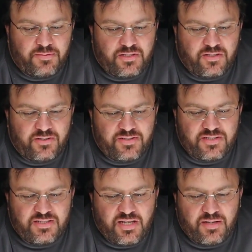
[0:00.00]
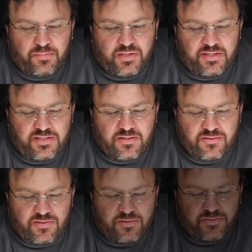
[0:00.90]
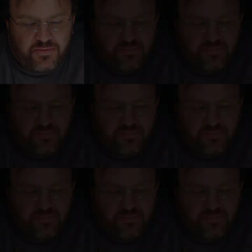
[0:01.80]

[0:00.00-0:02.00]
be close to 10+ years old.